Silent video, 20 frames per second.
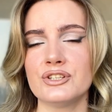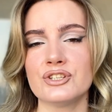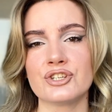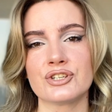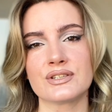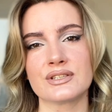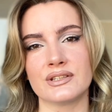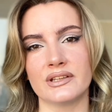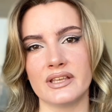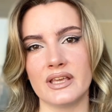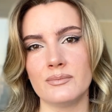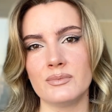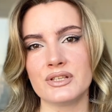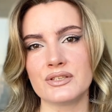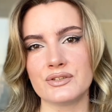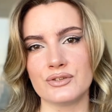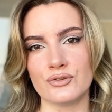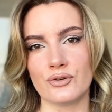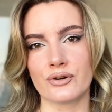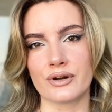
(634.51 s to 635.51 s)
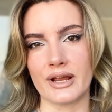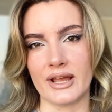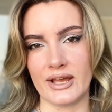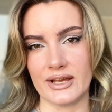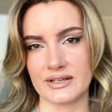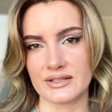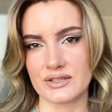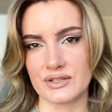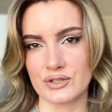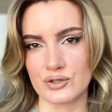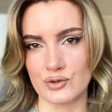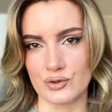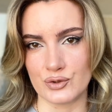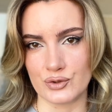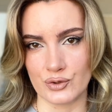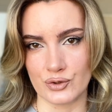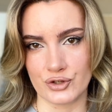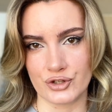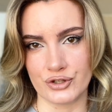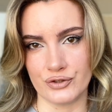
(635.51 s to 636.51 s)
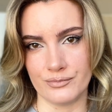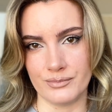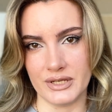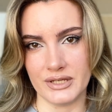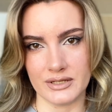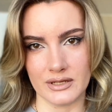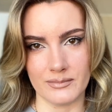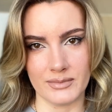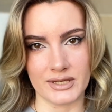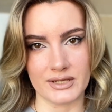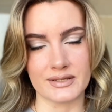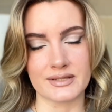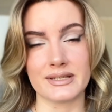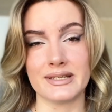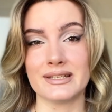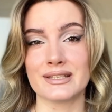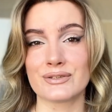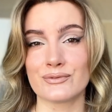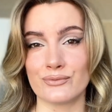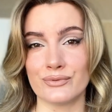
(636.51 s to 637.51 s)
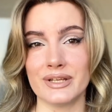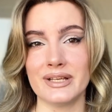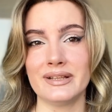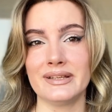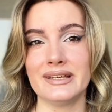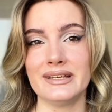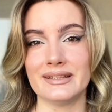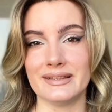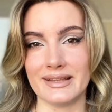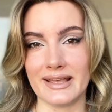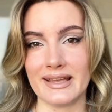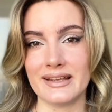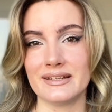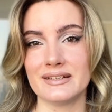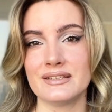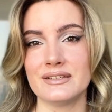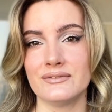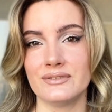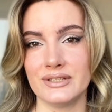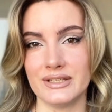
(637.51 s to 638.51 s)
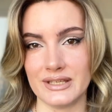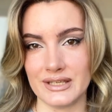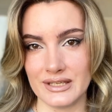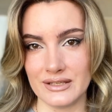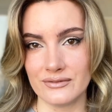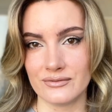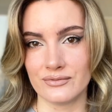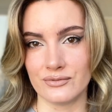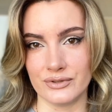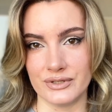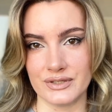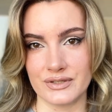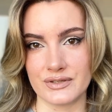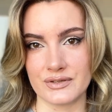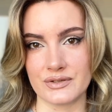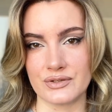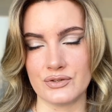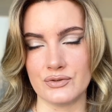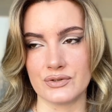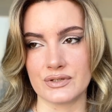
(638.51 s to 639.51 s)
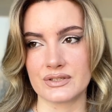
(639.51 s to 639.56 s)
just limit your access to social media, because it really negatively influences you.